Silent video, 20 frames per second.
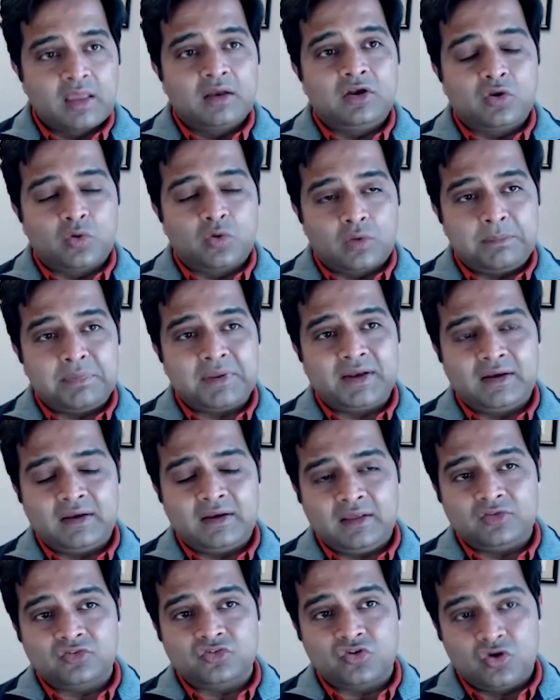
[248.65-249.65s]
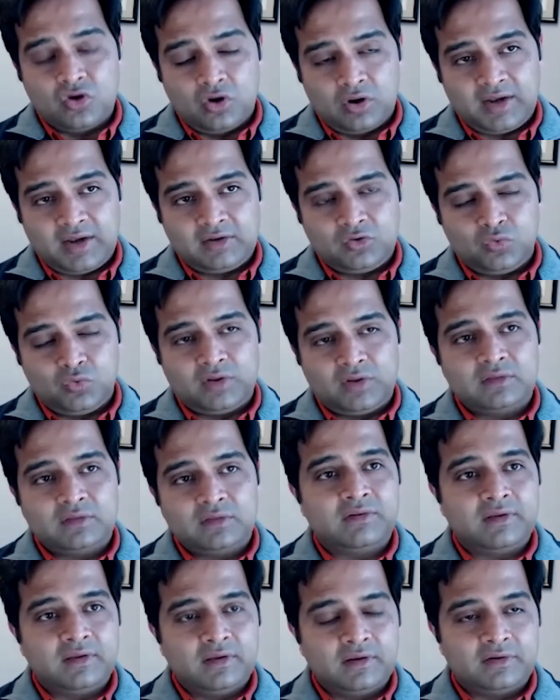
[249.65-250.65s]
Durability is good at 2 and
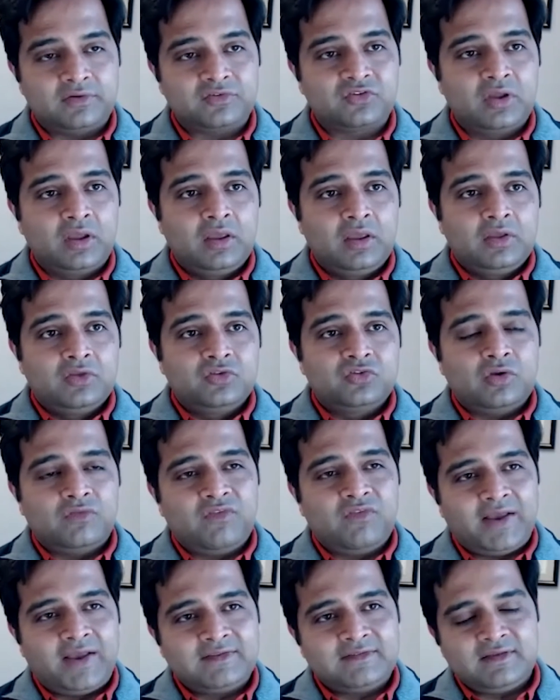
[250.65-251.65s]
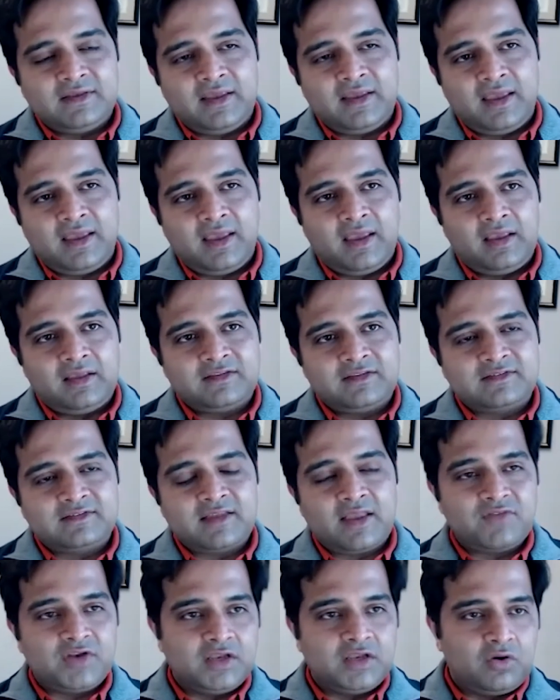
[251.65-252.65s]
3 years. So if I see a
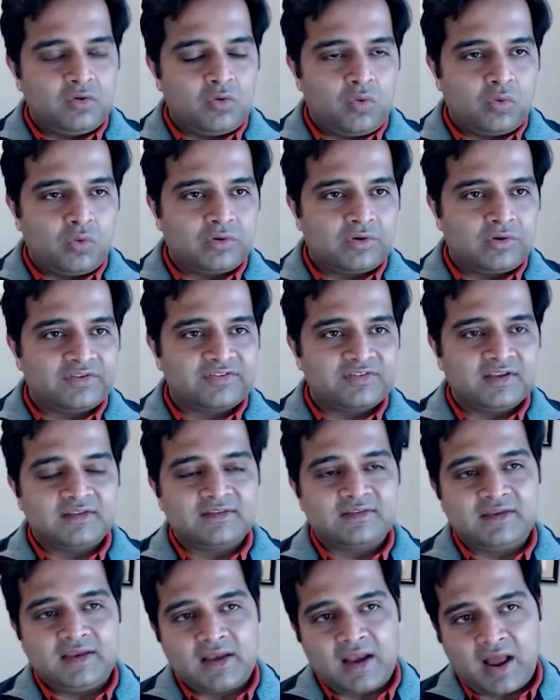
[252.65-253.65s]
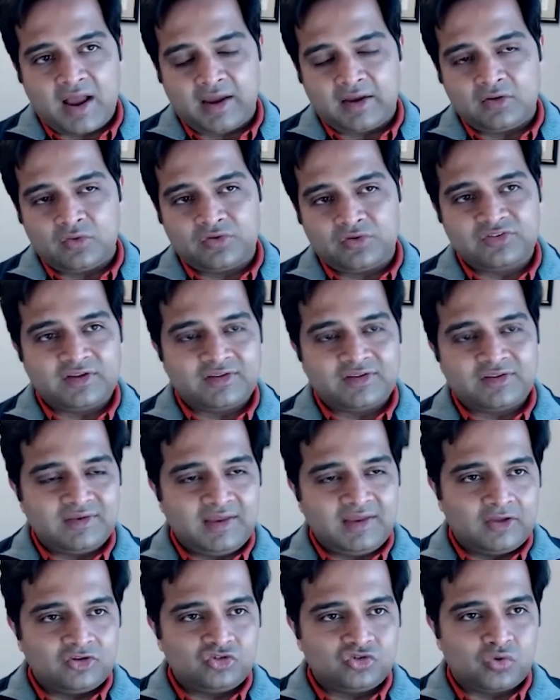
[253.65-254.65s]
70-year-old or a 69 or
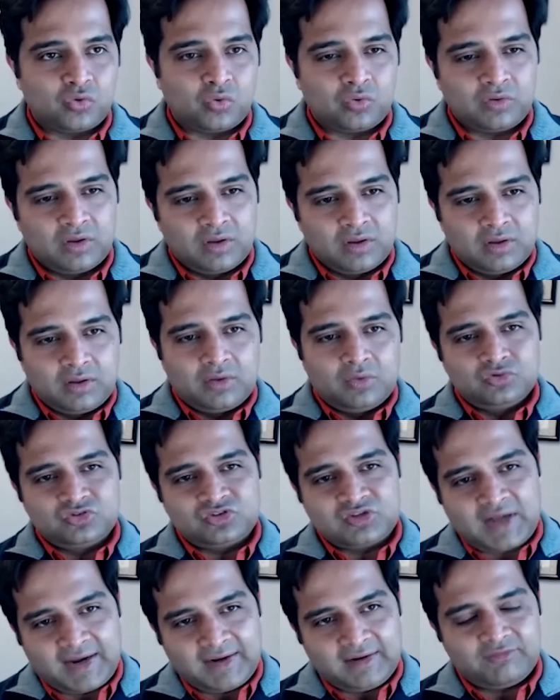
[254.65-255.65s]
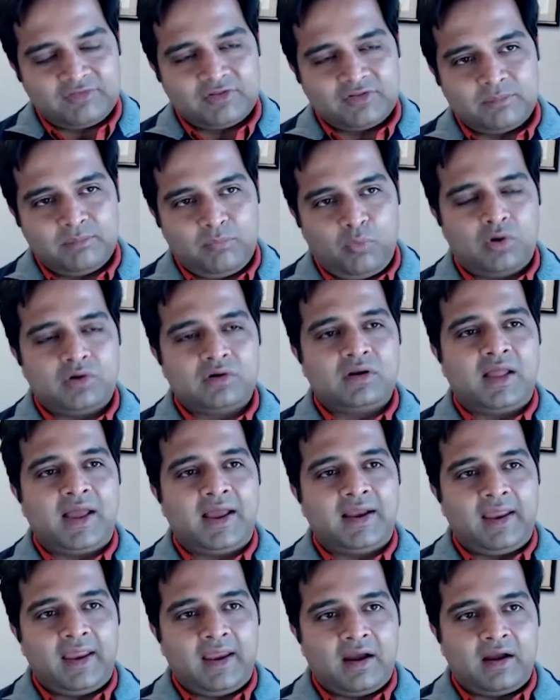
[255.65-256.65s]
68-year-old who's kind of in the
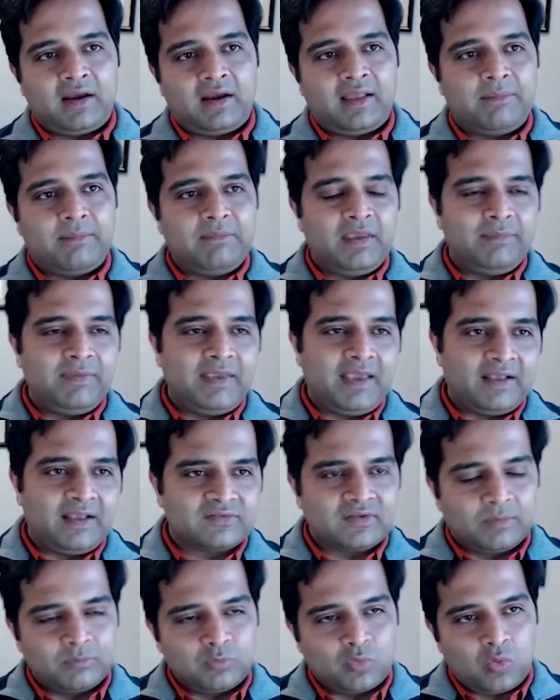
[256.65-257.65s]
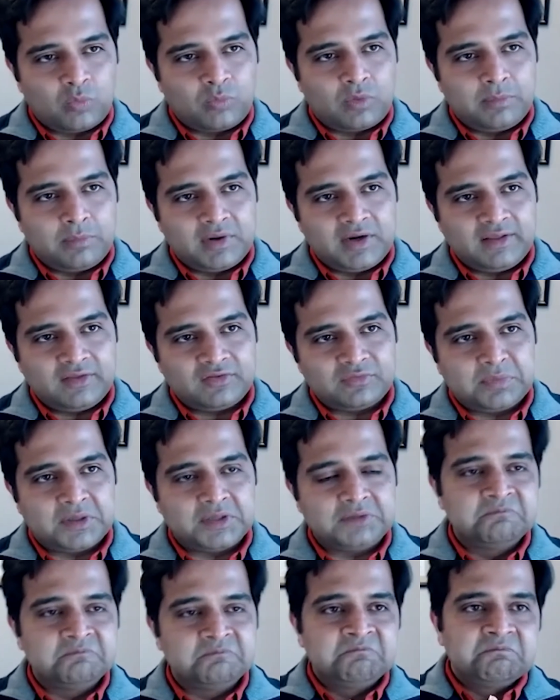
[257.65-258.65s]
borderline area, maybe has some comorbidities,
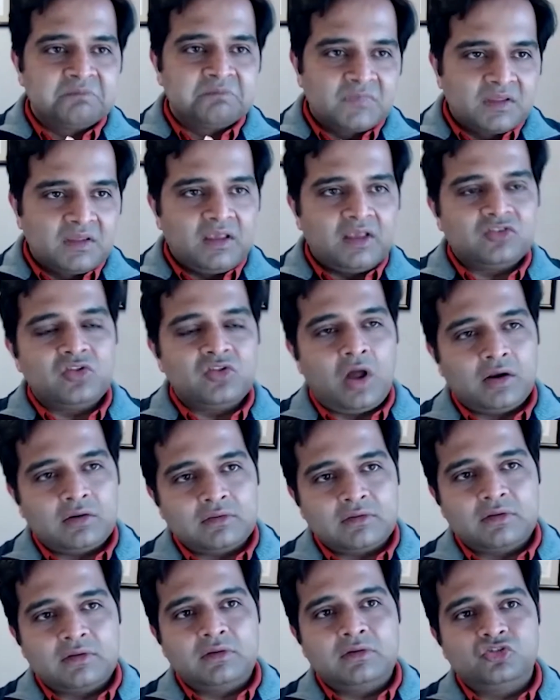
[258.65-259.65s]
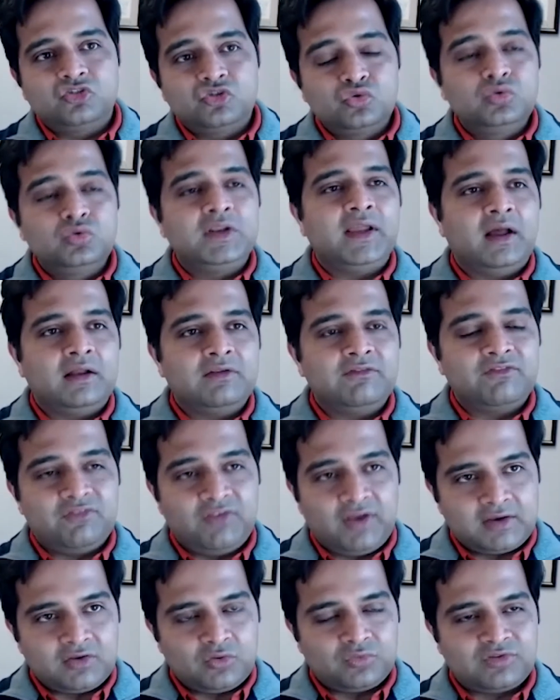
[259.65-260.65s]
but is not truly
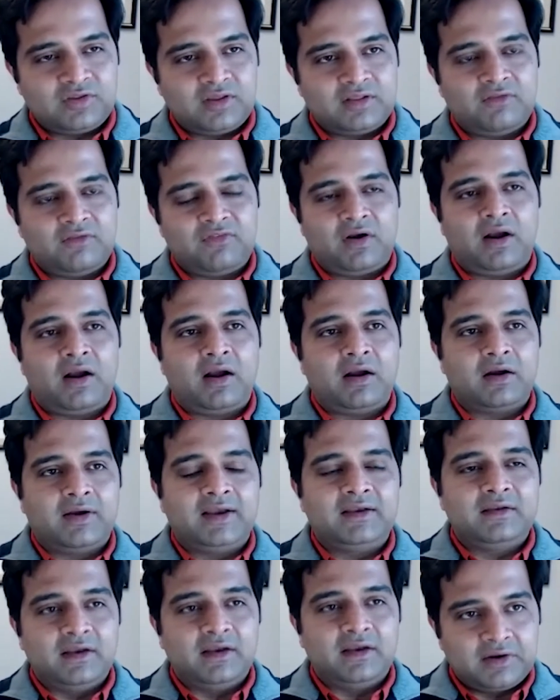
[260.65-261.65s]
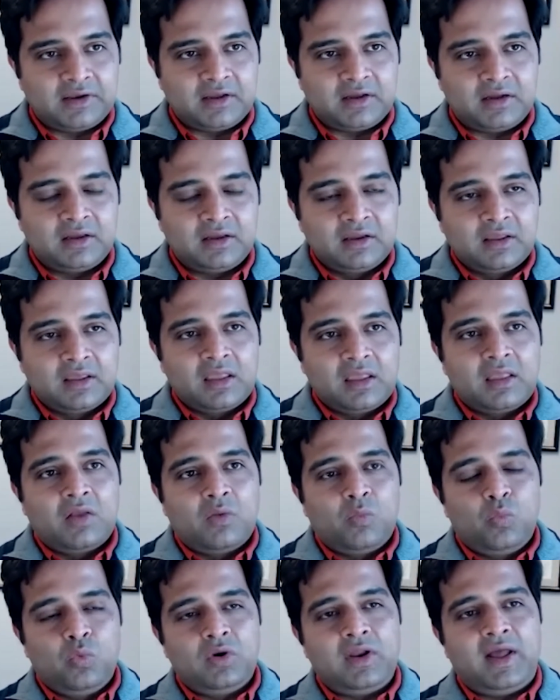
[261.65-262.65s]
unfit using the Ferrara criteria,
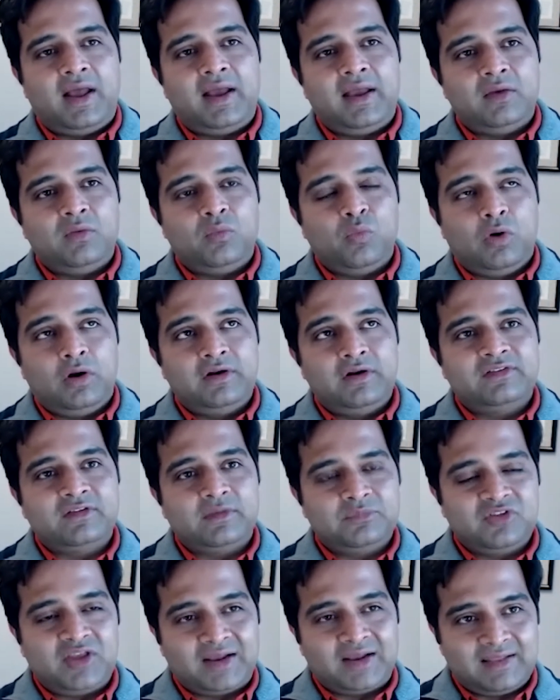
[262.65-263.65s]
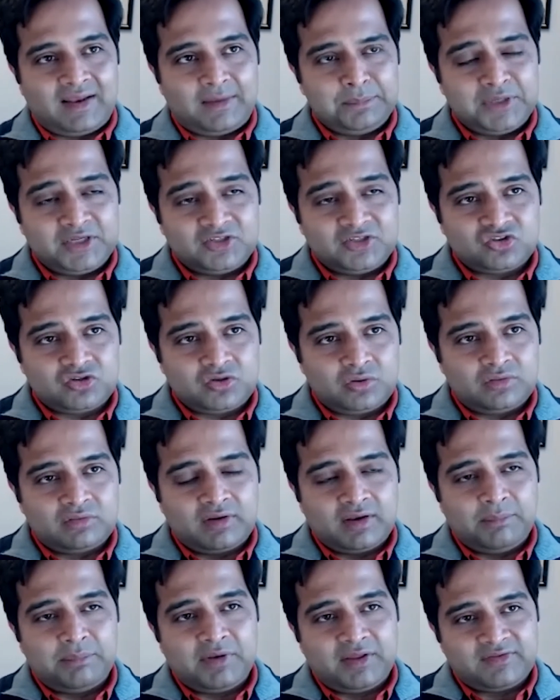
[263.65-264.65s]
would I want to subject that patient to
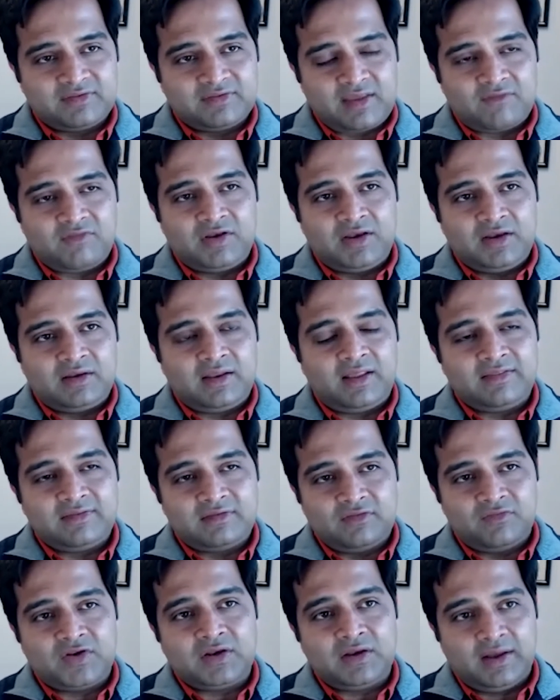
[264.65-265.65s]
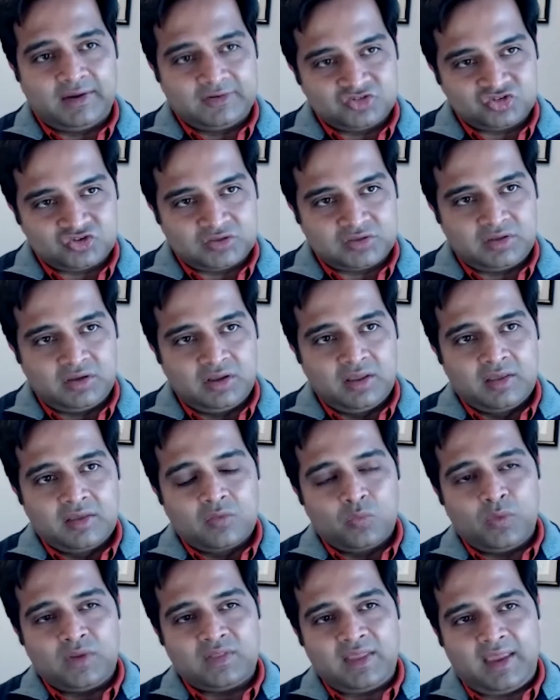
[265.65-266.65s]
3+7 intensive induction
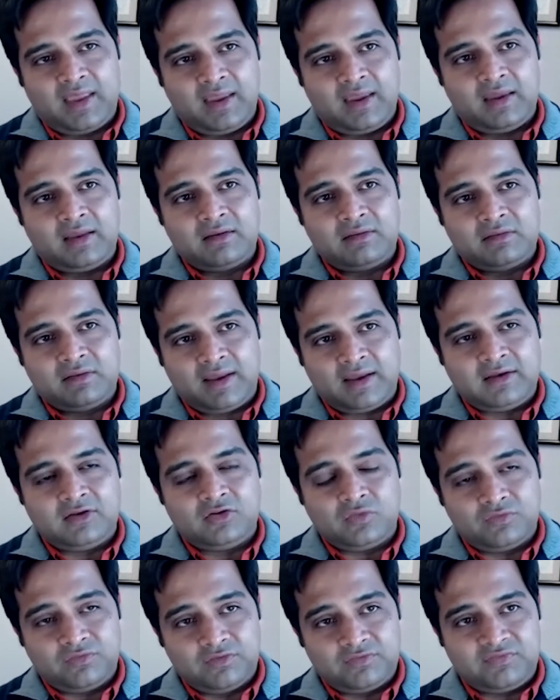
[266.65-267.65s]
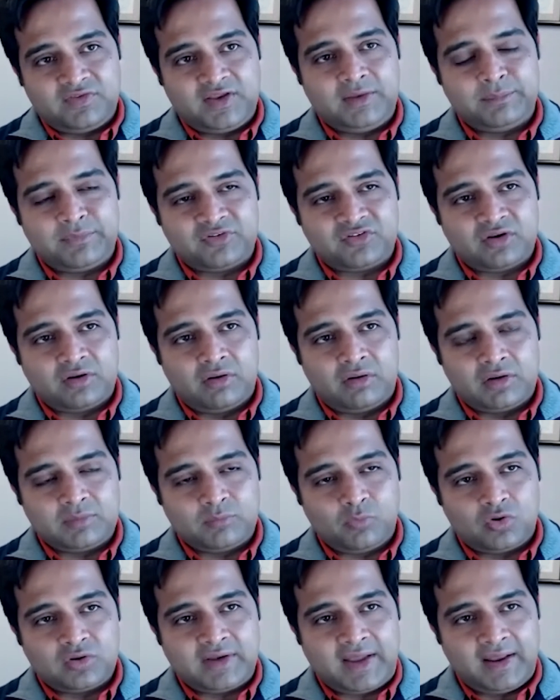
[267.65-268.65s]
with a 10 to 15% early
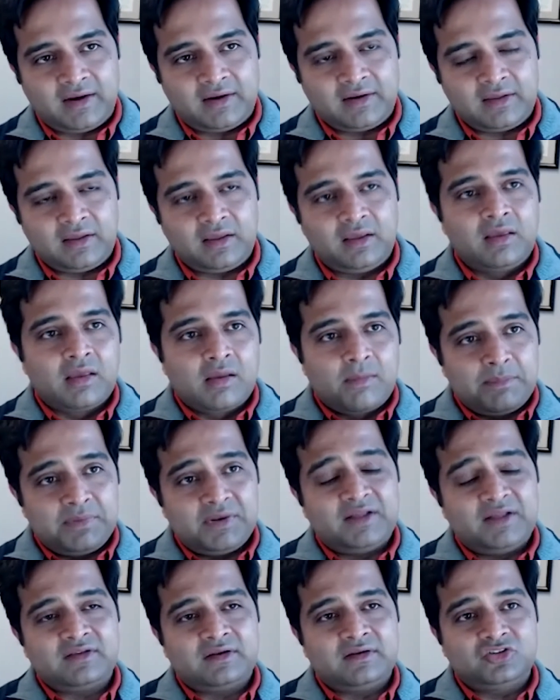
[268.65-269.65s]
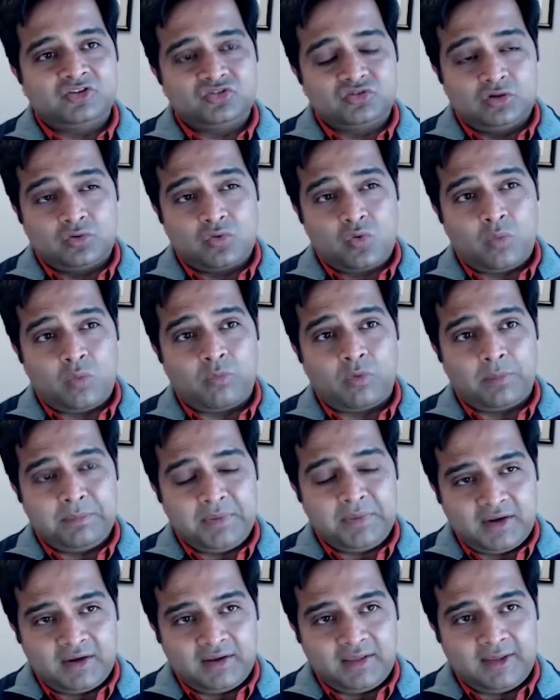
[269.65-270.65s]
mortality plus additional
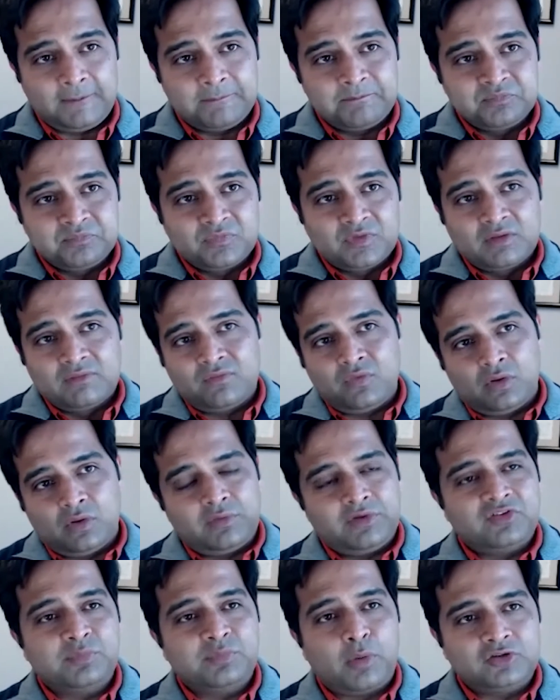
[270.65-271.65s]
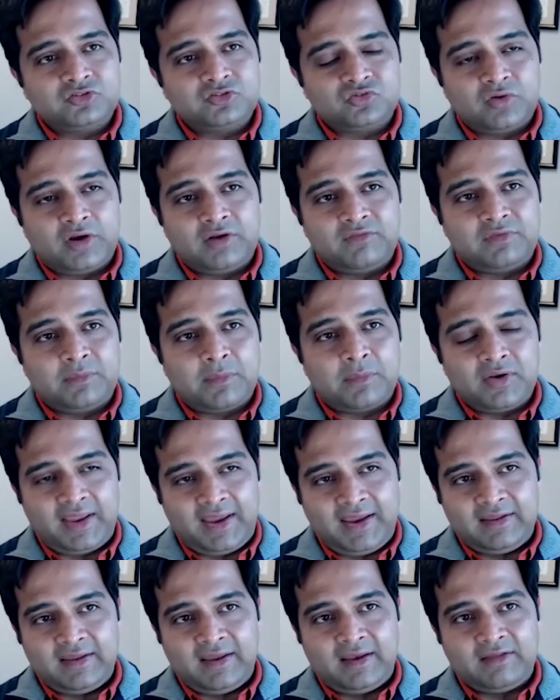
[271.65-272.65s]
comorbidity for a response rate of about
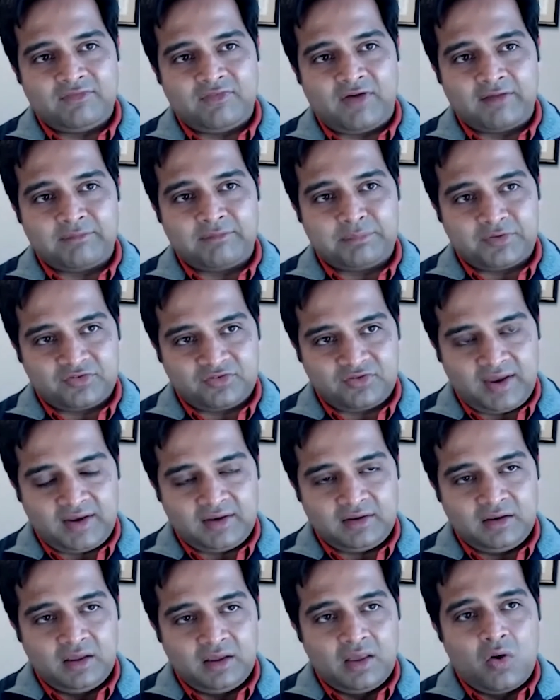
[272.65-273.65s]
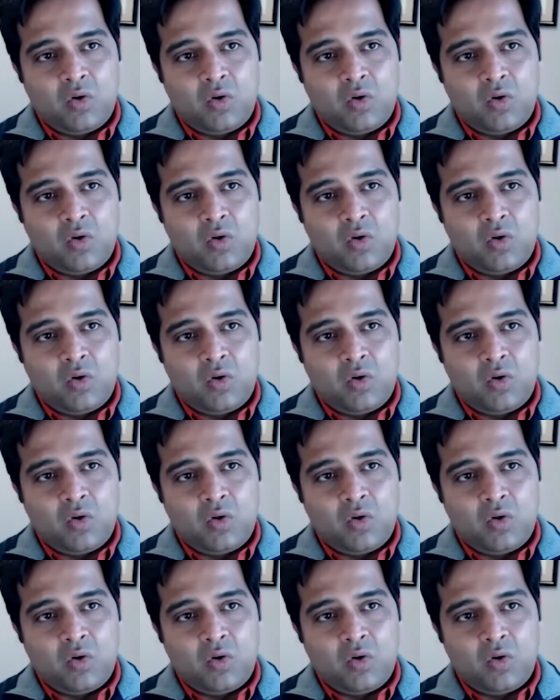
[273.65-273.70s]
80, 85%?